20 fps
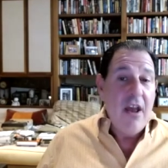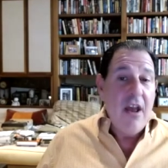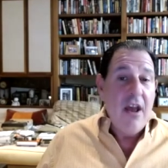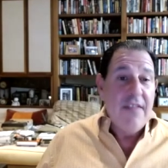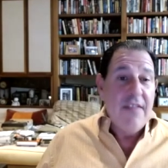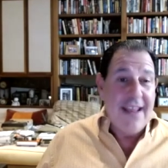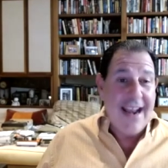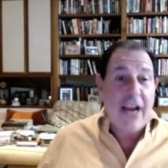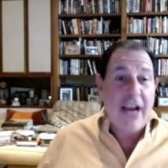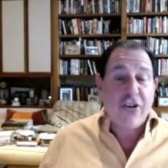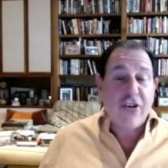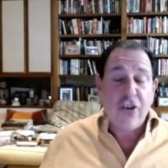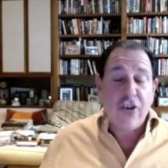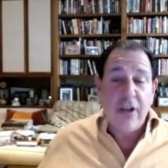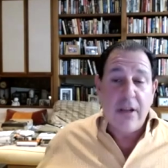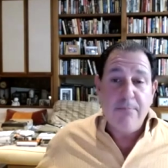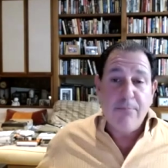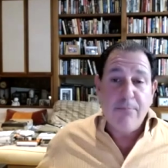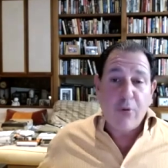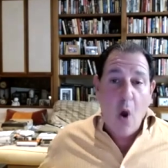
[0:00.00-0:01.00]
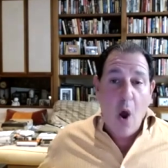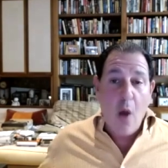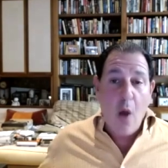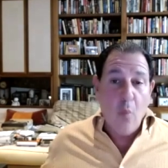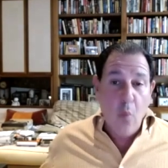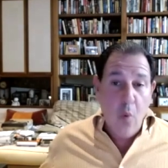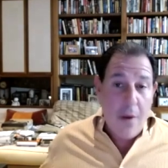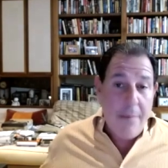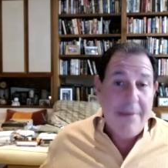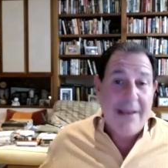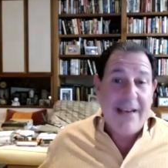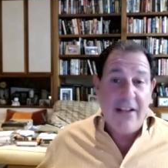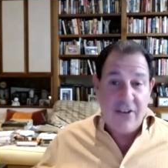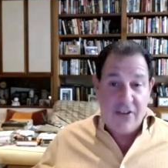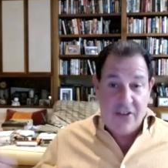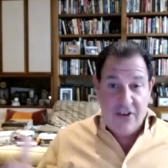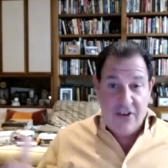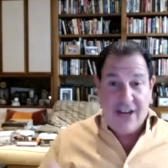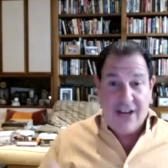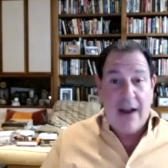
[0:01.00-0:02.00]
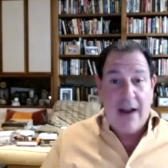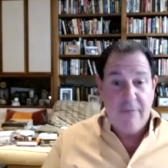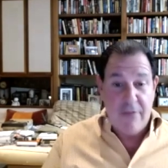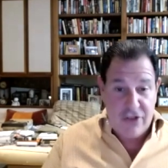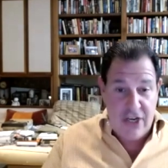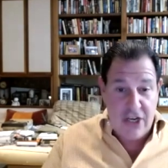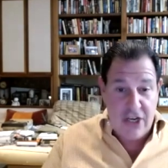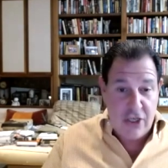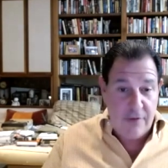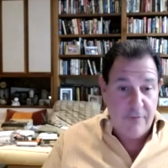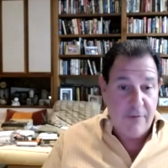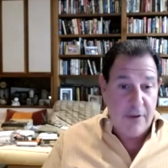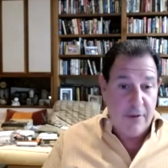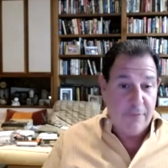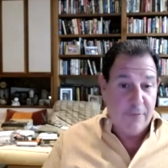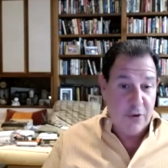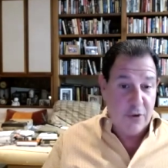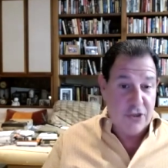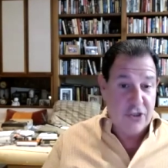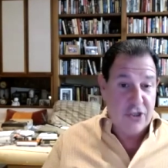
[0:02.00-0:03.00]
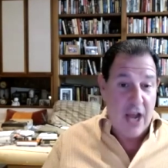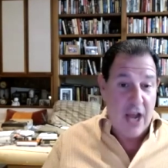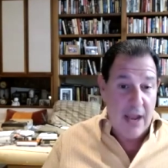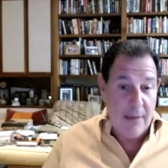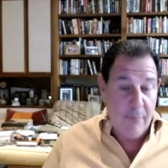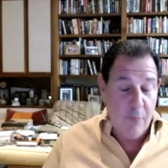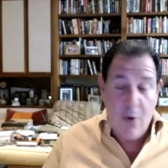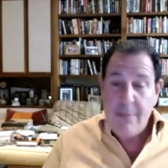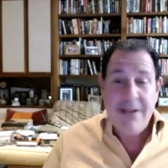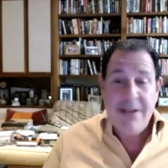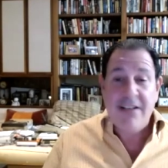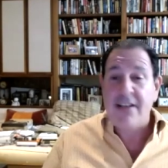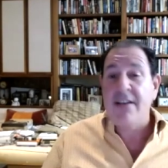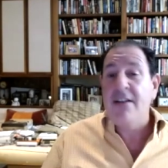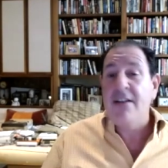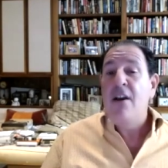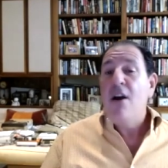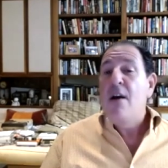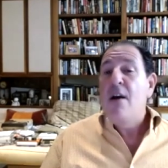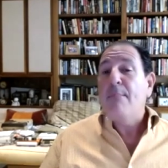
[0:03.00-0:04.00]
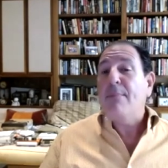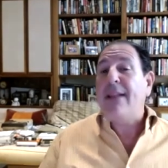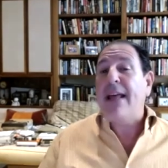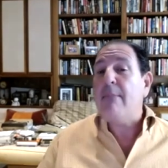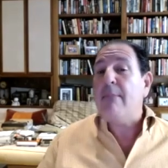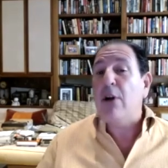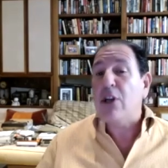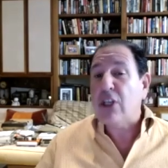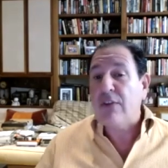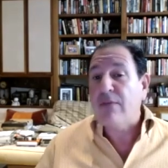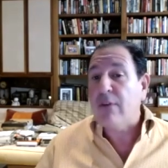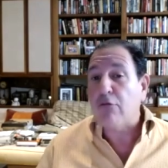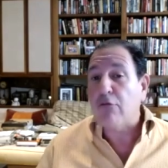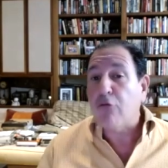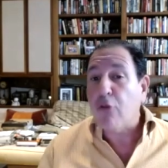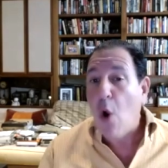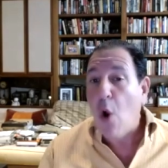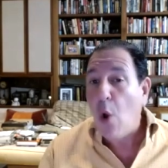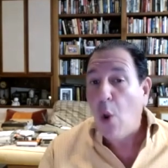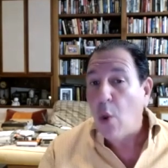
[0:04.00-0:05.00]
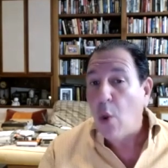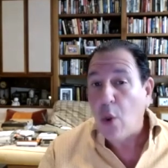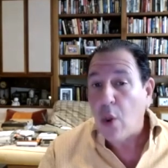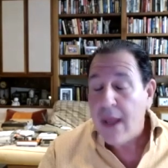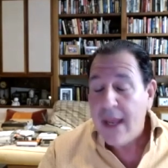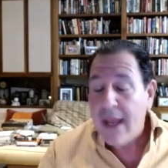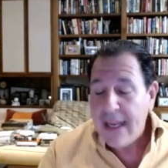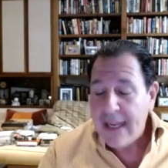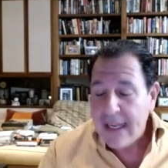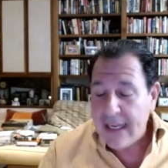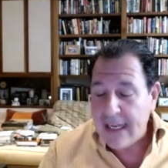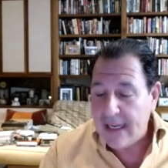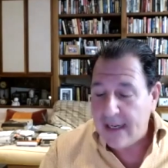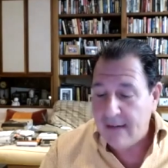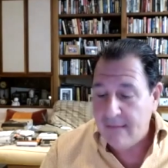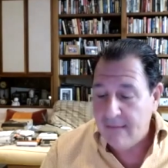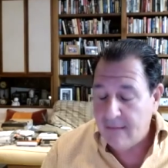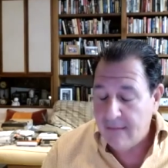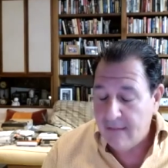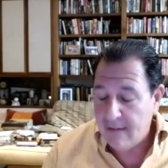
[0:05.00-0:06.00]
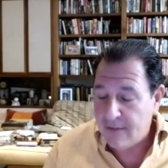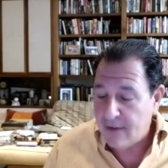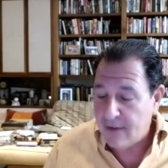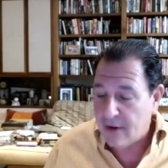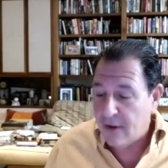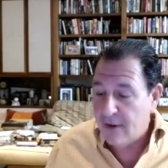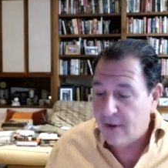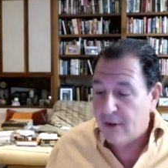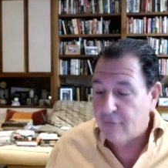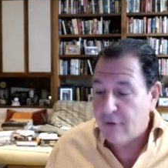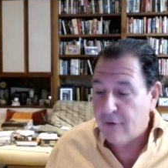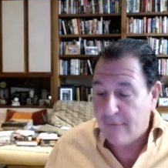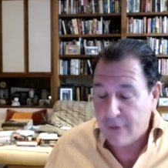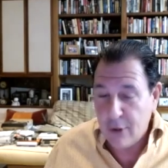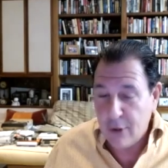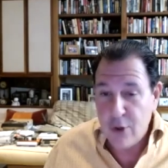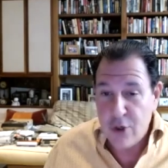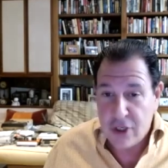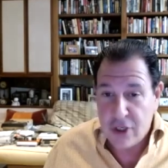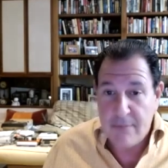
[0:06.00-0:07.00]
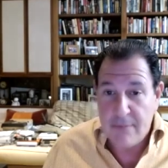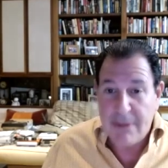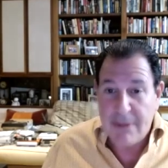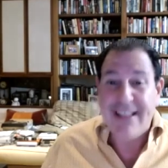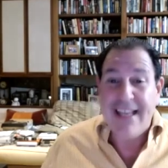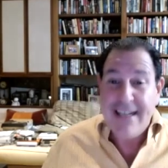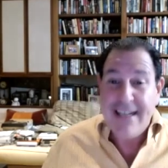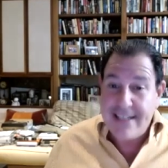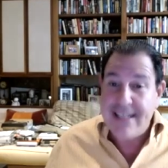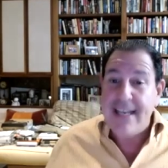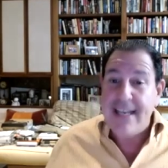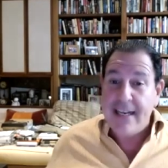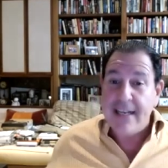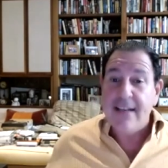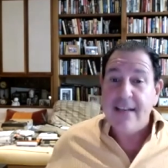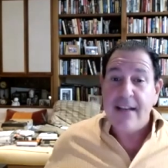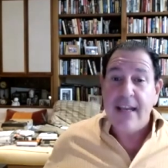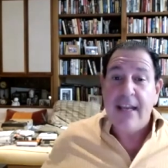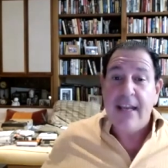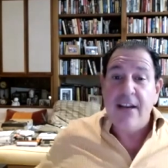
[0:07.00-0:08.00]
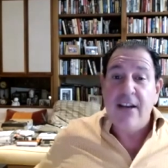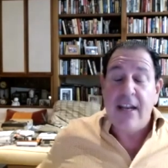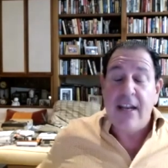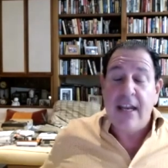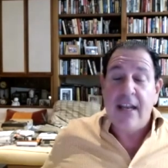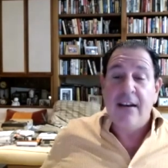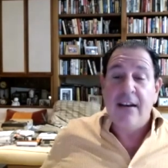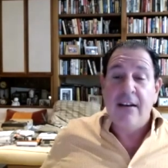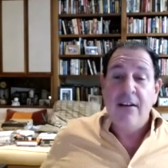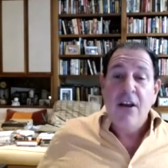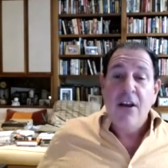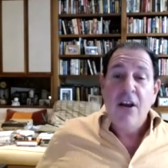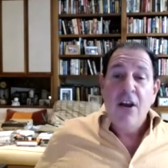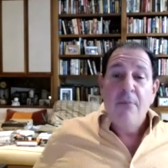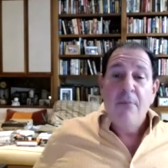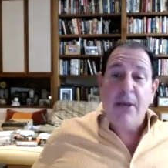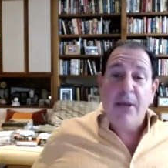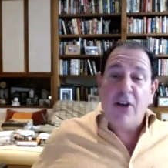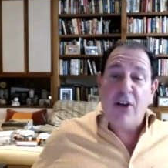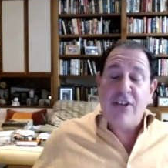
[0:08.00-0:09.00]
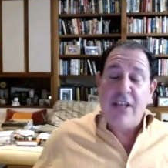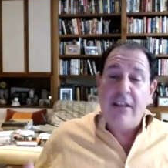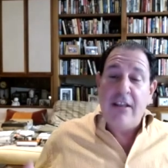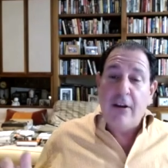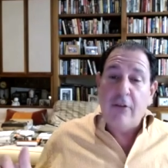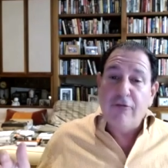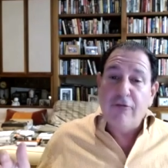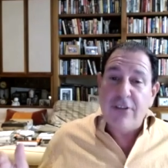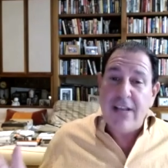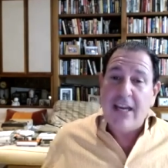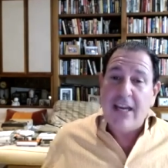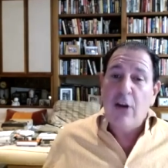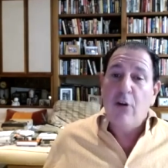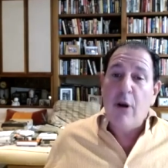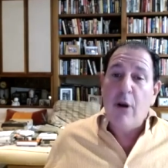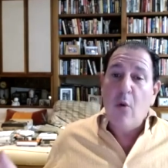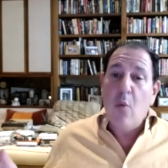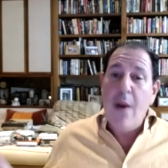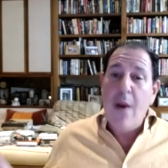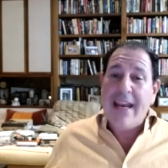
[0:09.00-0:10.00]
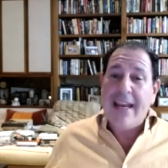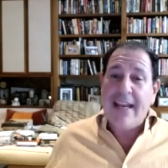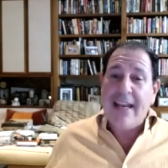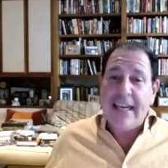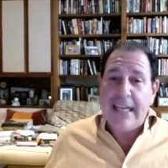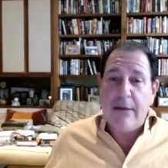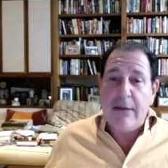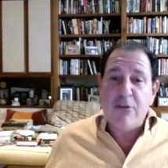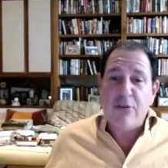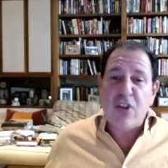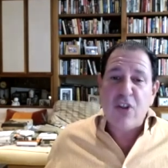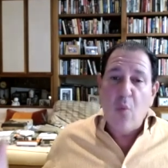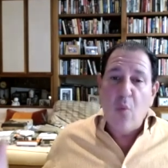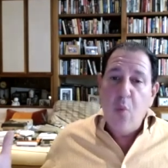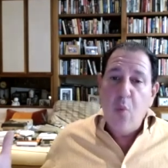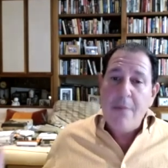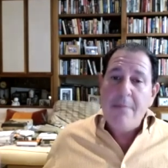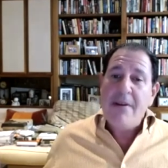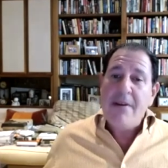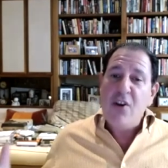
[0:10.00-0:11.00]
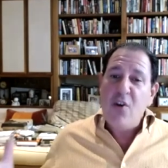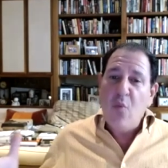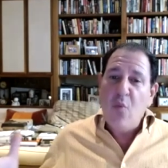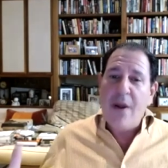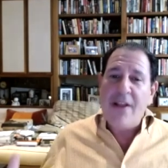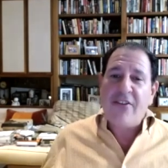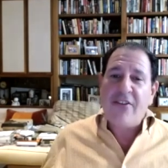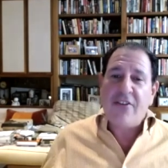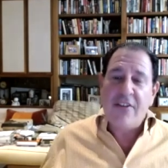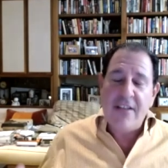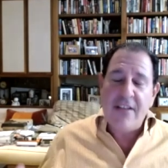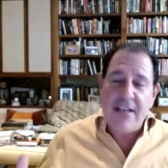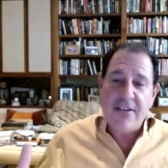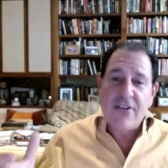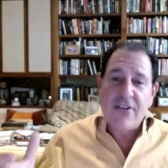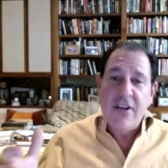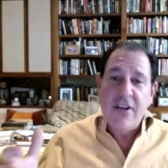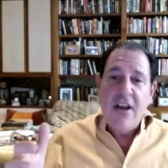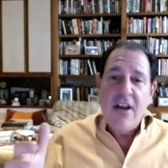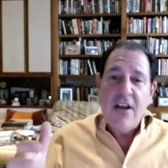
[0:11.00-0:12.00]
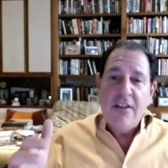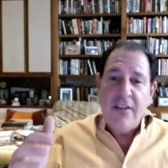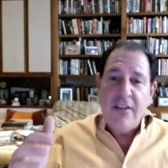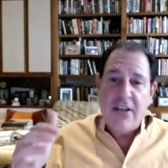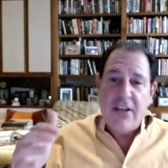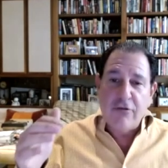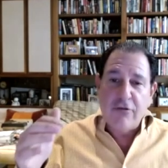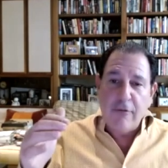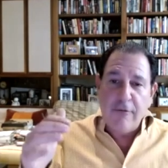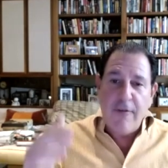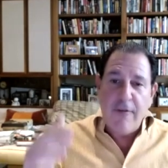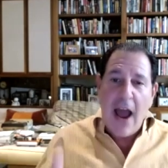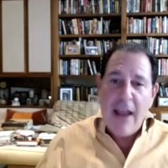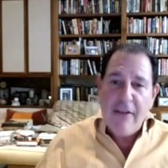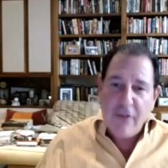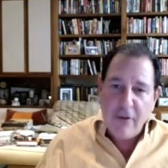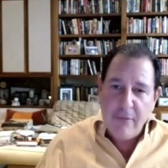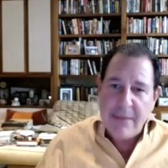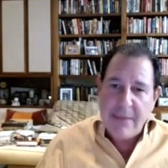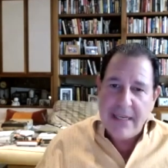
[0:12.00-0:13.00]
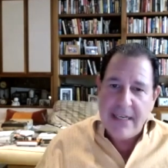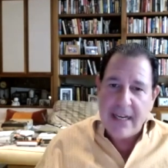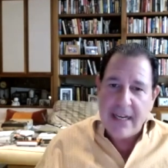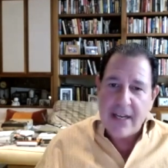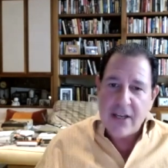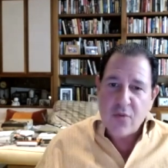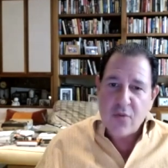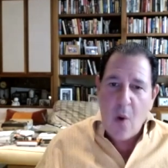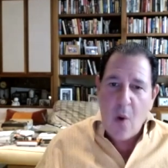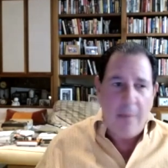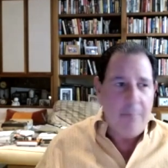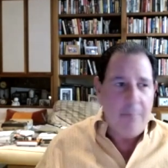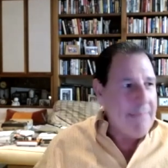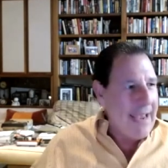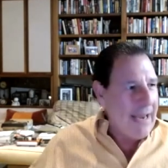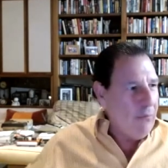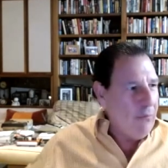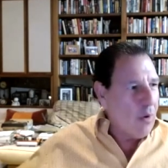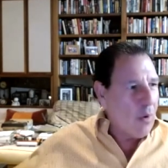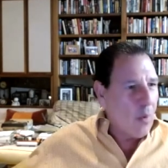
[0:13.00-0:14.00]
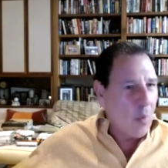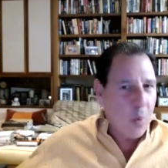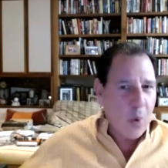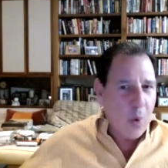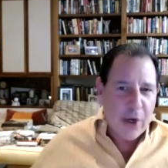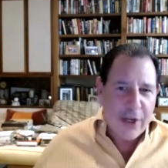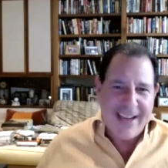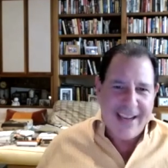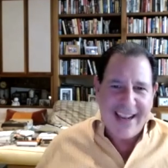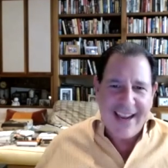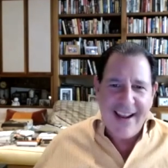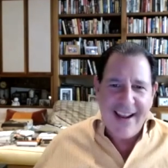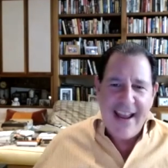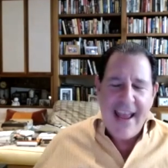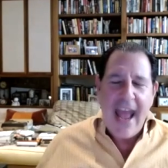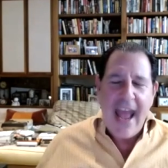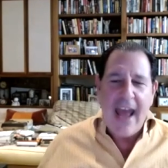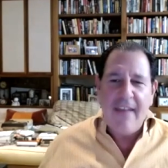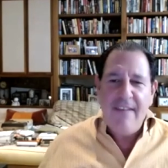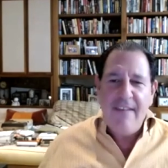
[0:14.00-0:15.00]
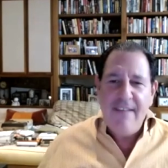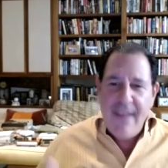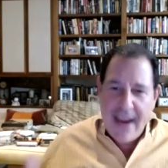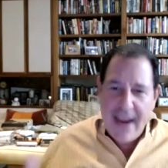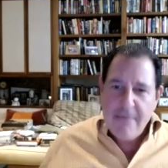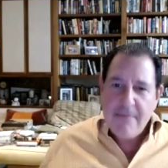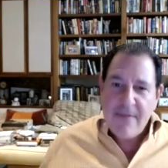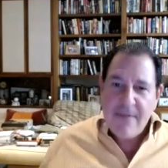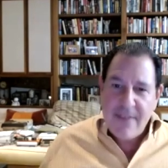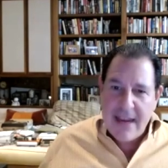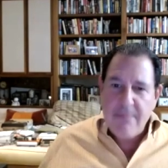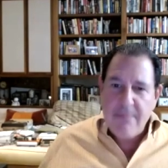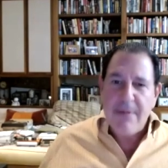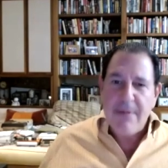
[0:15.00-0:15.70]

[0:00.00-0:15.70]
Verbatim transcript: that actually brought women into this conversation for the first time. Women didn't play much of a role in the revolution but they did in in in because in the second great awakening it was the women who went to these these revival meetings while men were working and they they